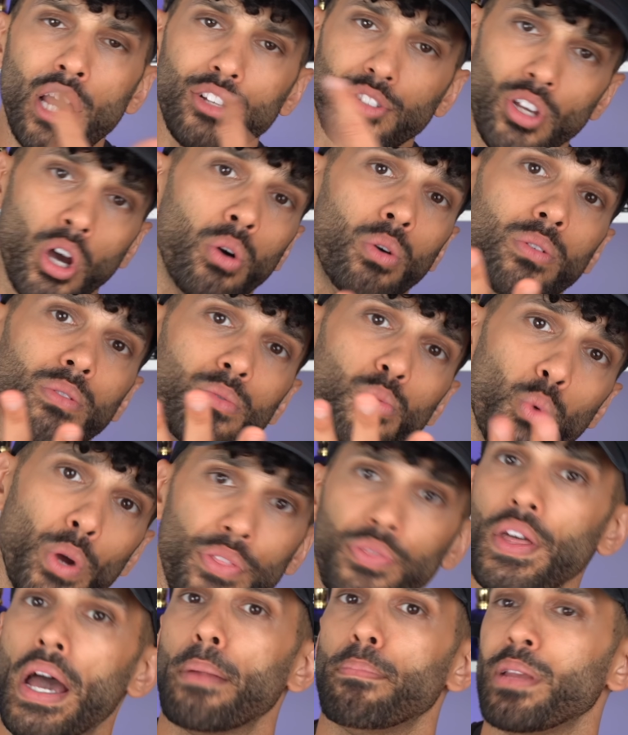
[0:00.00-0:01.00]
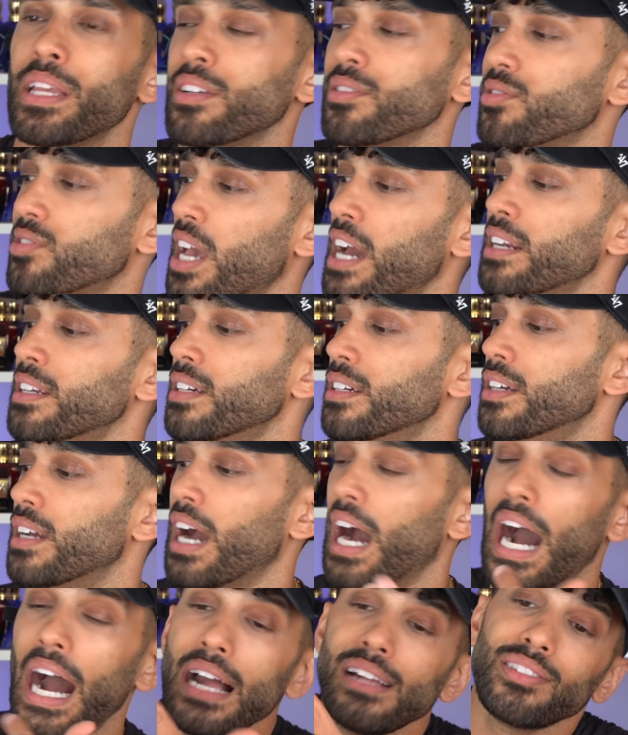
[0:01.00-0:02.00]
So with that being said,
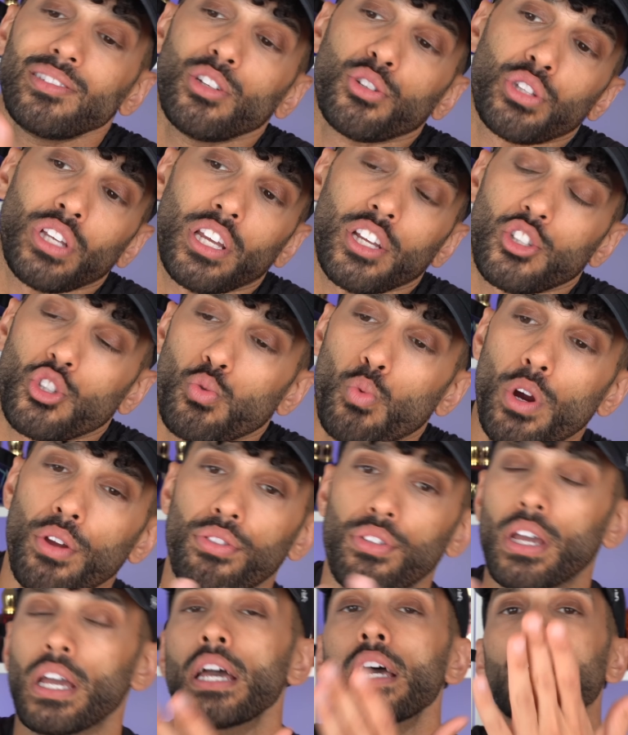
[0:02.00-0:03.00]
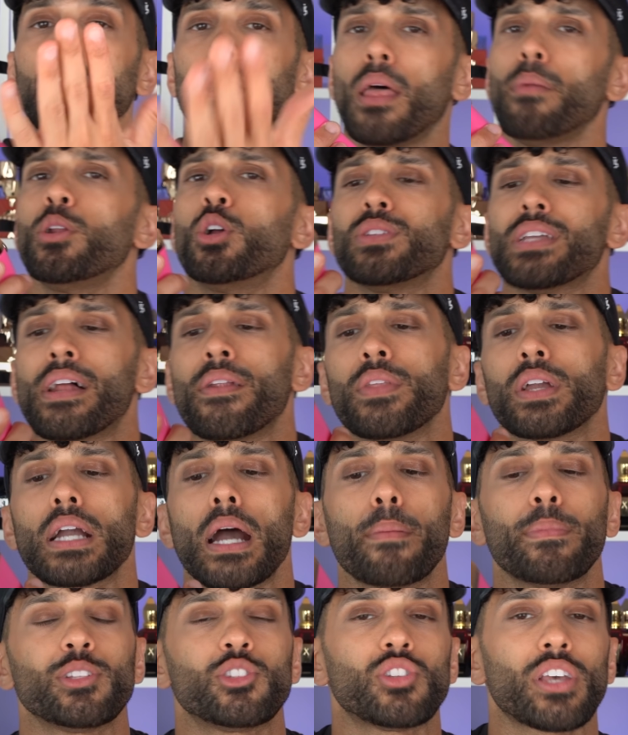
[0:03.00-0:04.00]
I still think it's worth it. Let me know down in the
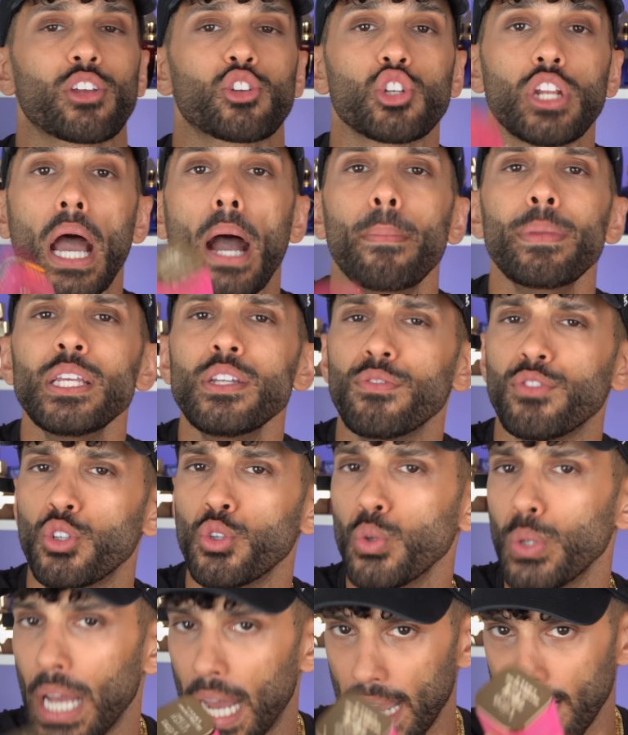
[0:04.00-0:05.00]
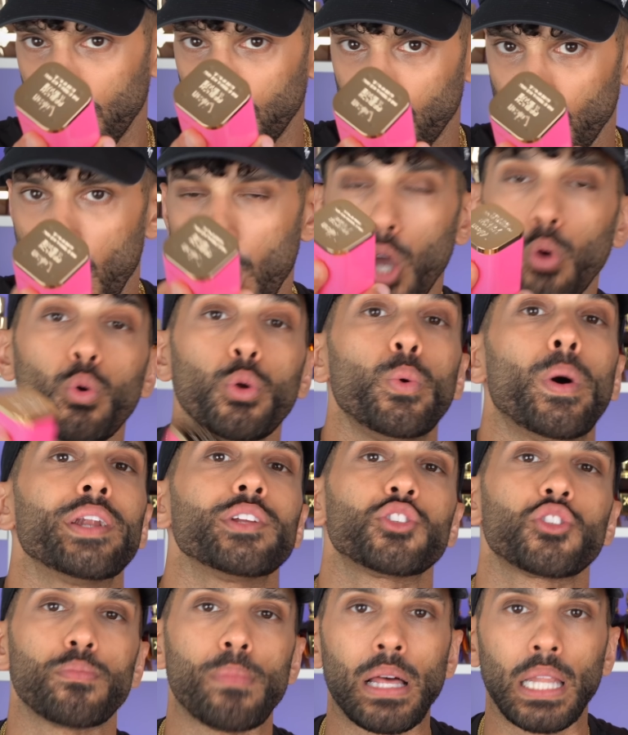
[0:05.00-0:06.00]
comments section, how many of you guys would want to
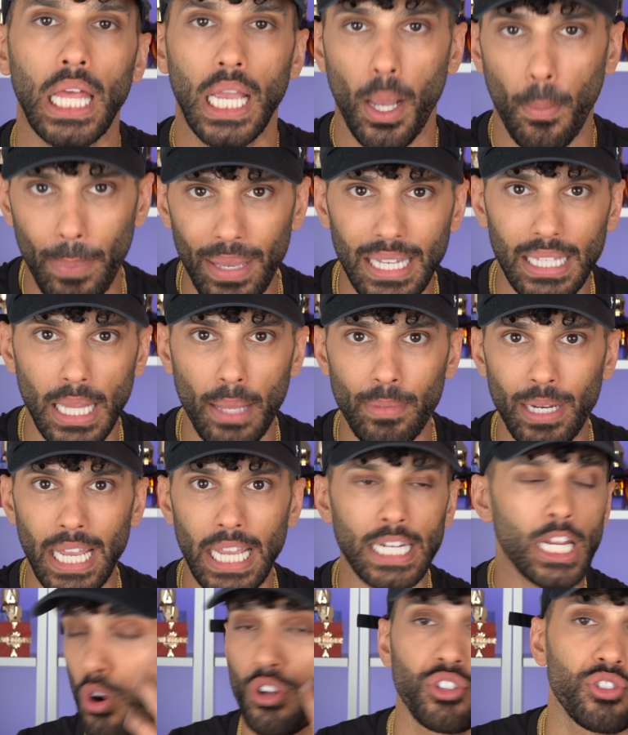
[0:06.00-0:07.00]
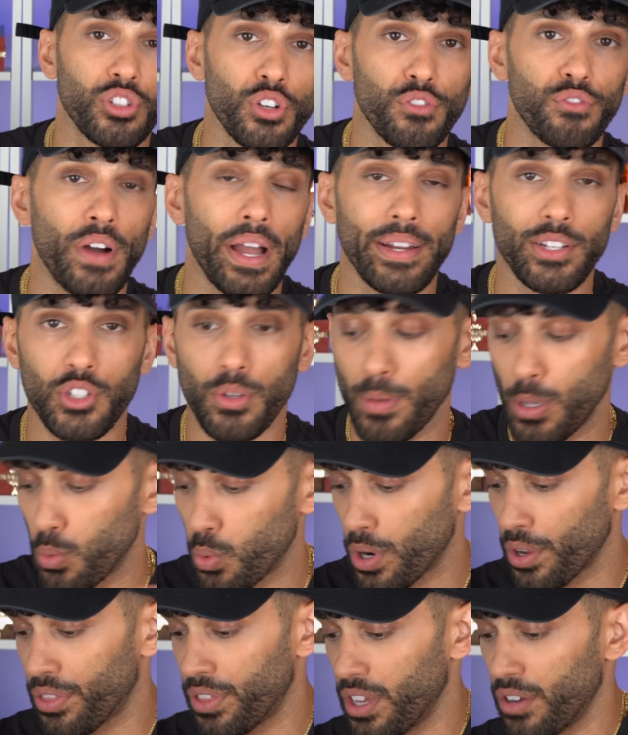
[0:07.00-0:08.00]
smell like a pink lemonade or still find it to be
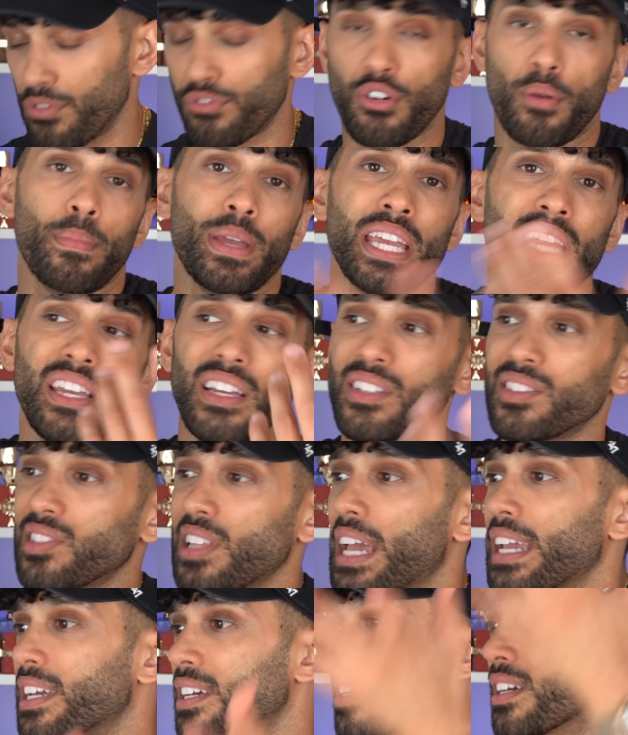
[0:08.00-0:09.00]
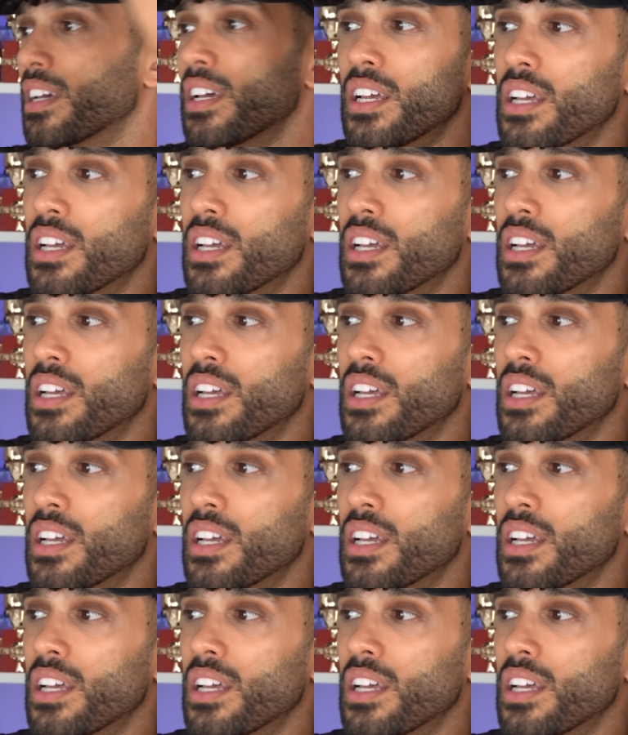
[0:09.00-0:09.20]
worth it? For me, it's like,